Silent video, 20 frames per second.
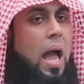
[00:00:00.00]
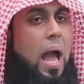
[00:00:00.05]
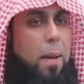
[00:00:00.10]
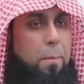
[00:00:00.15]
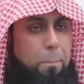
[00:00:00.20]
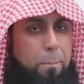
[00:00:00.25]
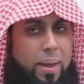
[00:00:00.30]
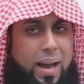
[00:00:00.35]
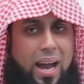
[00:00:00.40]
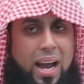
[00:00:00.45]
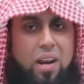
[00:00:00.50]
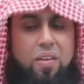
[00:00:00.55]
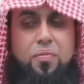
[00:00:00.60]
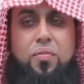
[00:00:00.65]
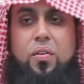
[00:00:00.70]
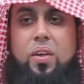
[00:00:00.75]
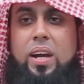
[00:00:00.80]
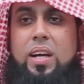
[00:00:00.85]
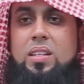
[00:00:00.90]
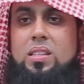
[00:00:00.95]
And bad
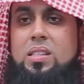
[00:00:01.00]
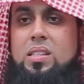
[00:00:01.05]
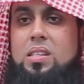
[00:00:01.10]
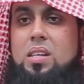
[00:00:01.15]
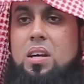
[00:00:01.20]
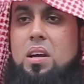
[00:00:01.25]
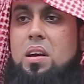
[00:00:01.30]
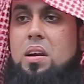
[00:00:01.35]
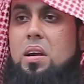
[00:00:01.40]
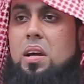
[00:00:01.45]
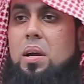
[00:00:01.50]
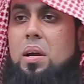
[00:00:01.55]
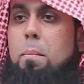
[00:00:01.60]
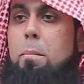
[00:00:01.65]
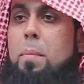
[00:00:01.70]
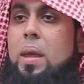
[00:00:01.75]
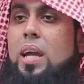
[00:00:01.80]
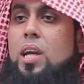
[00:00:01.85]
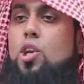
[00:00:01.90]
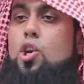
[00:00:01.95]
friends
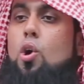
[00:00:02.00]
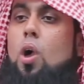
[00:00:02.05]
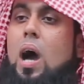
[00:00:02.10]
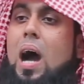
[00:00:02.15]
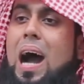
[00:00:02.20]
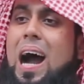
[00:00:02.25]
make your